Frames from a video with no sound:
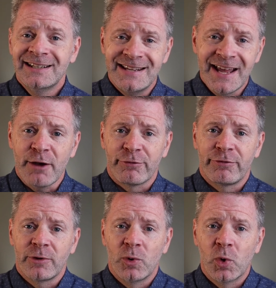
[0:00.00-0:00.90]

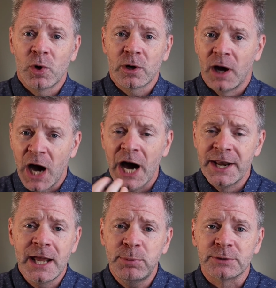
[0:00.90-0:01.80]
deaf or
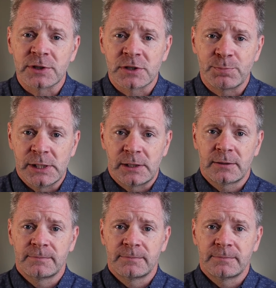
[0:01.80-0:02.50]
unable to speak.